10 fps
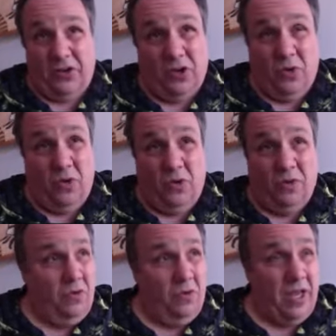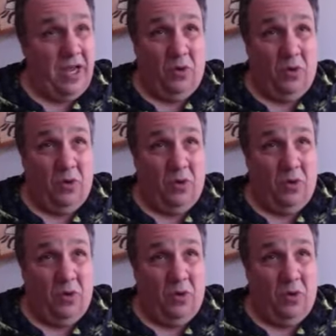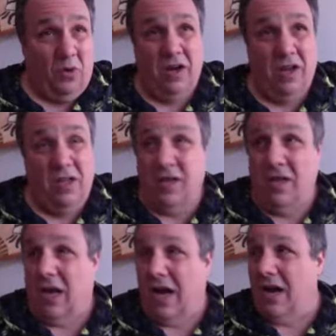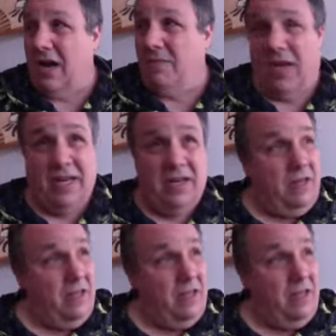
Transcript: So who the hell wants to go? I'm not